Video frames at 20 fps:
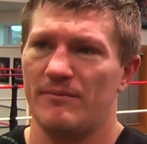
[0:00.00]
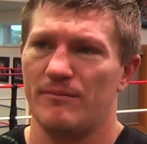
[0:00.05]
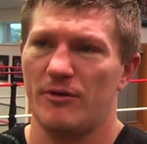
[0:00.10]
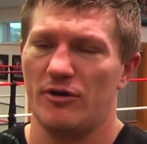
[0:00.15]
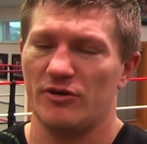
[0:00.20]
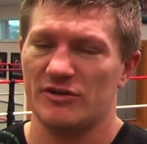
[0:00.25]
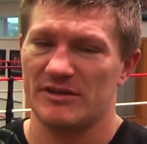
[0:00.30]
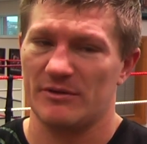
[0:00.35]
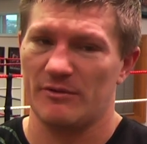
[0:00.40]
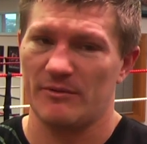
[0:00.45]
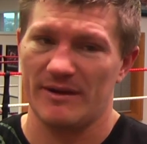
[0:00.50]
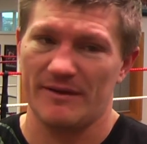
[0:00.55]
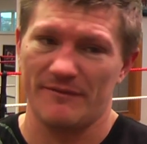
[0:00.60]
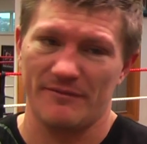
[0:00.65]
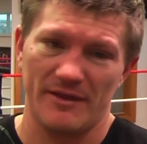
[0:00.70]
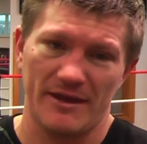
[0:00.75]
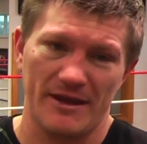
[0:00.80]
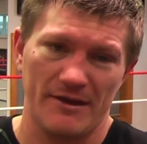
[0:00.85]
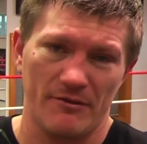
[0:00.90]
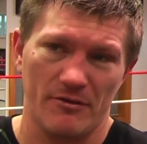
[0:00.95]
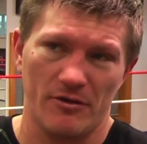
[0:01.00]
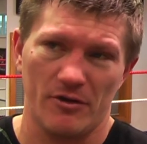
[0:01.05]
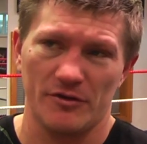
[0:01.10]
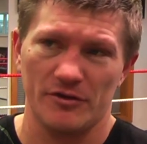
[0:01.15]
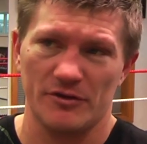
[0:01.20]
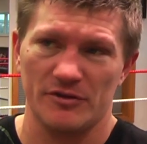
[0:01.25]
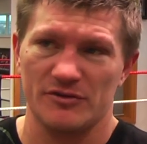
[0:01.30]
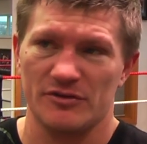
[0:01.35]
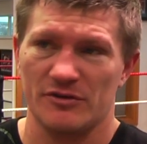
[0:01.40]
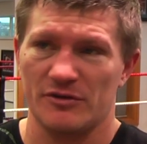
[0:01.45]
boxing will have their
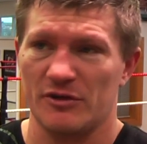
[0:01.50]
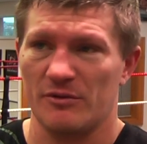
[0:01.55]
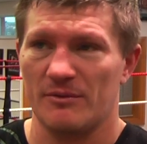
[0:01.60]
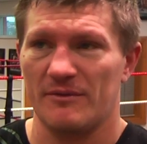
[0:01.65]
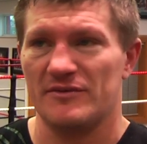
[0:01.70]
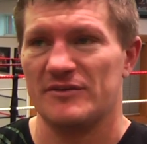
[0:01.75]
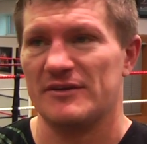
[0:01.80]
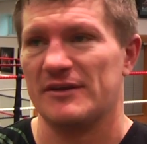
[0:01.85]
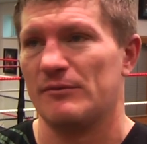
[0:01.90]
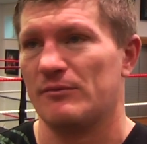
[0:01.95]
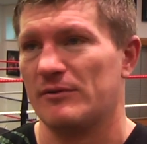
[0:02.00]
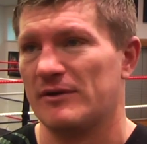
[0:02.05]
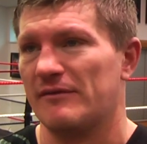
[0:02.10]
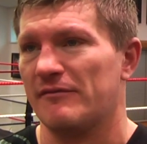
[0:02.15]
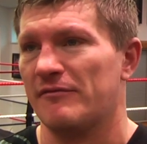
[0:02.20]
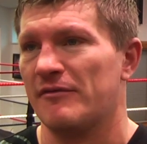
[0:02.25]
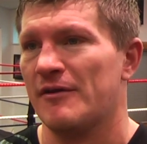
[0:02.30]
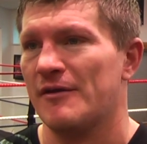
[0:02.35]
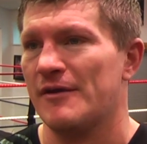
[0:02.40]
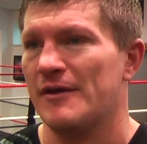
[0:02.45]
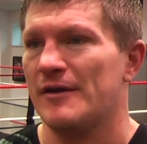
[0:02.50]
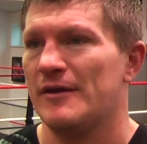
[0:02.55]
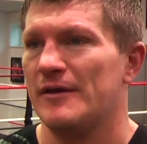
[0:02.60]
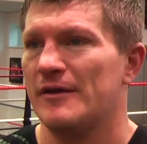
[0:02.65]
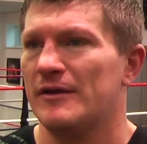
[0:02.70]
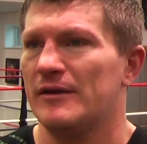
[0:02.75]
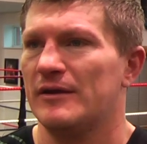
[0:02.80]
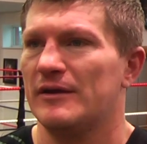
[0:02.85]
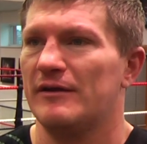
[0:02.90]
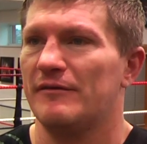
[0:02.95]
audience and UFC will
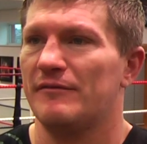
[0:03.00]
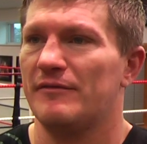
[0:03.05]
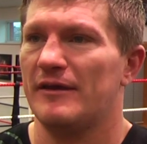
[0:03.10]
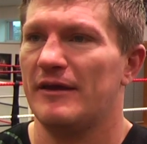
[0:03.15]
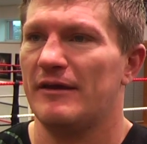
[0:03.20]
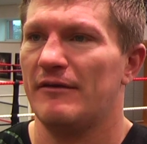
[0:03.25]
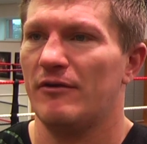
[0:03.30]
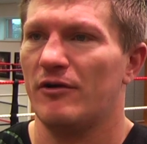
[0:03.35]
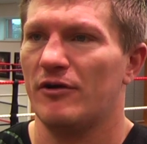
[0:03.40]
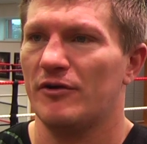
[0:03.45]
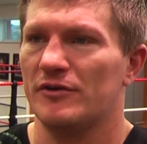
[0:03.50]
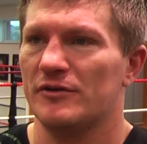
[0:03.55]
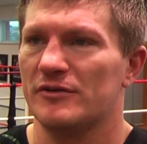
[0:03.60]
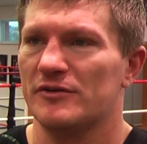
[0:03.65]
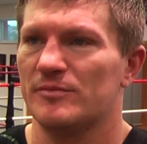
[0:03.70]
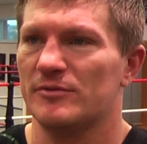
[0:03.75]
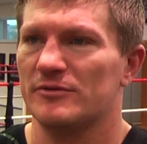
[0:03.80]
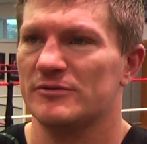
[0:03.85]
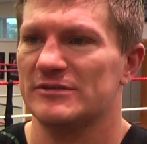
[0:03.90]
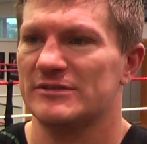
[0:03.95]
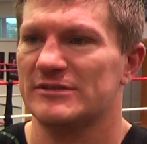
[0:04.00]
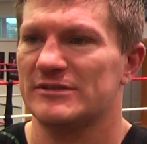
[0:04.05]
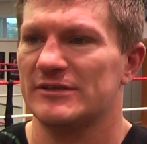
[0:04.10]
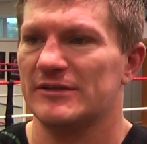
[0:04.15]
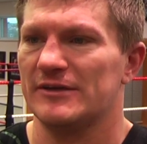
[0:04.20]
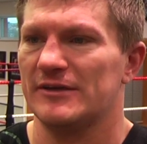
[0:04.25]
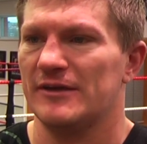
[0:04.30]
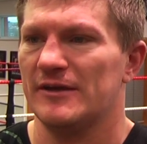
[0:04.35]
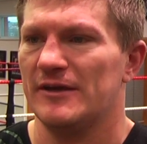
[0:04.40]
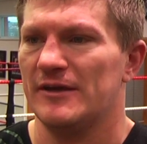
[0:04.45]
have their audience, but
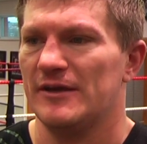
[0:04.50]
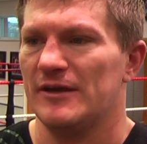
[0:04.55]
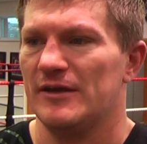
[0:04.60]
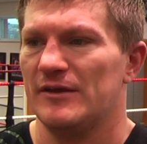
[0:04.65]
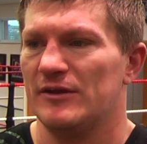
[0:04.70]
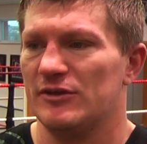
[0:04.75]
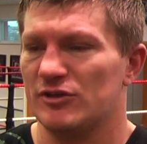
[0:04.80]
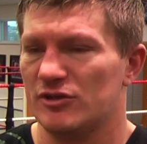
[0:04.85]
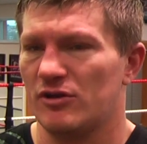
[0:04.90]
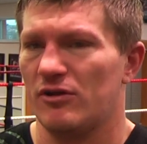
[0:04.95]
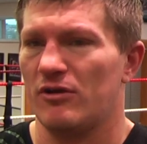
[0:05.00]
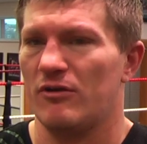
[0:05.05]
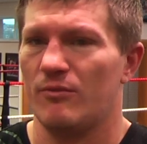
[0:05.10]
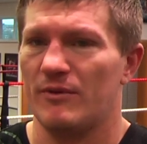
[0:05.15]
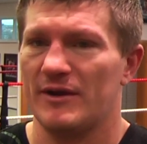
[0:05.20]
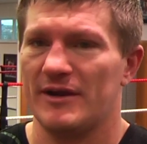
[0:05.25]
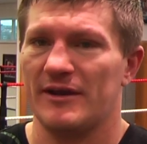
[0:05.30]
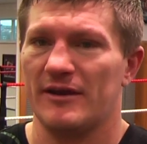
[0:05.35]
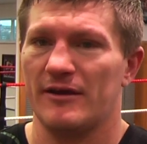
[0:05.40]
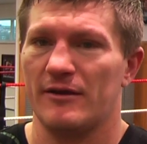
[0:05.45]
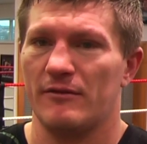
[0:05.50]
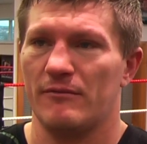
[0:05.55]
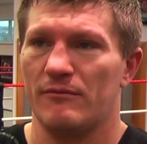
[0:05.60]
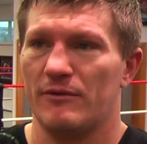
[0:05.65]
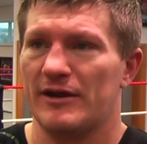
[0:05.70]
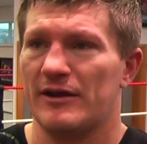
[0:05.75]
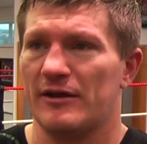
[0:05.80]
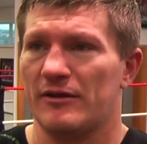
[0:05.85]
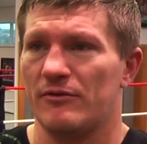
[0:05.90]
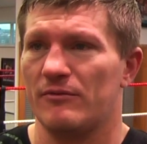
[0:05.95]
there's a lot we can
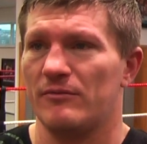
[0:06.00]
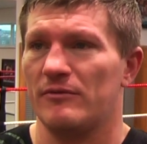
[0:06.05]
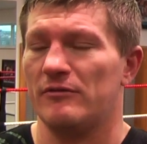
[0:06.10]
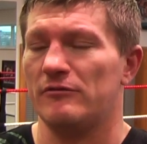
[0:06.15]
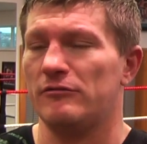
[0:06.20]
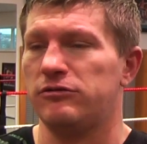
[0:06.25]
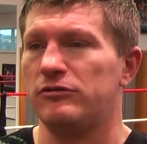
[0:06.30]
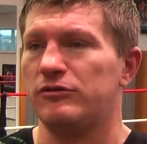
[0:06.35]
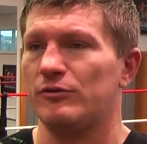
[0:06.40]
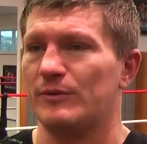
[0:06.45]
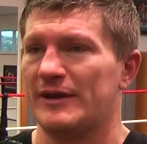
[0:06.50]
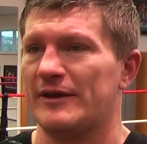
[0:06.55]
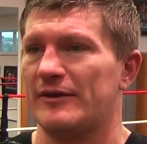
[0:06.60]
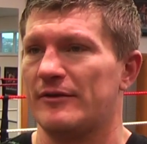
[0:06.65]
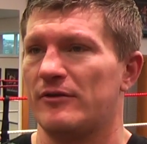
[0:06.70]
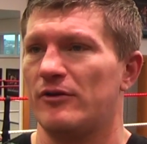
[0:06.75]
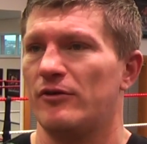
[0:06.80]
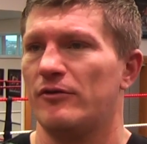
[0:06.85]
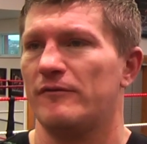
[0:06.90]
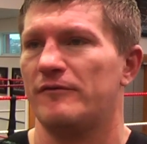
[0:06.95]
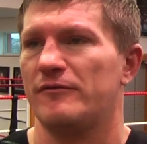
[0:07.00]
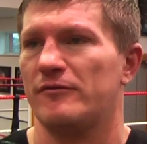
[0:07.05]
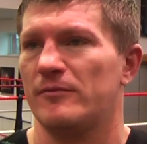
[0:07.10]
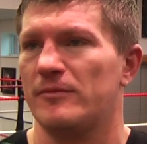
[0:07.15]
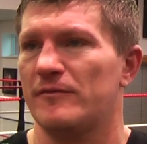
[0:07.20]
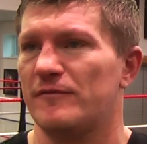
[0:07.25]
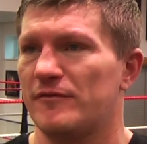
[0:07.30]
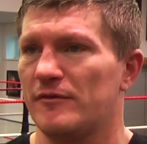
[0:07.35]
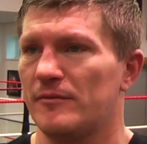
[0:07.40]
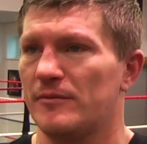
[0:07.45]
learn
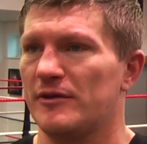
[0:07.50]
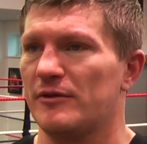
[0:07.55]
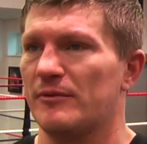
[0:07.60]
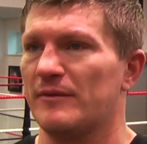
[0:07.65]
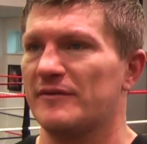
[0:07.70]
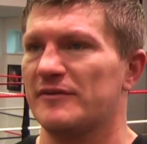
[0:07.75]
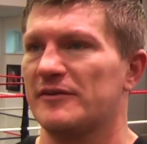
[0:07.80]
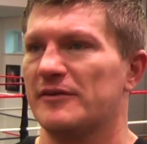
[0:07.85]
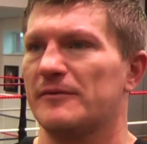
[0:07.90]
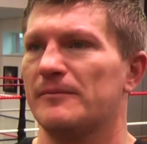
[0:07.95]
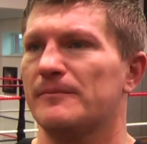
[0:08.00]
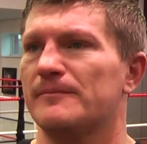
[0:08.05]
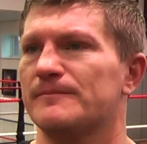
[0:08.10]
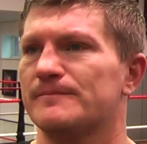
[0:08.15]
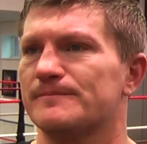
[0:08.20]
from the UFC.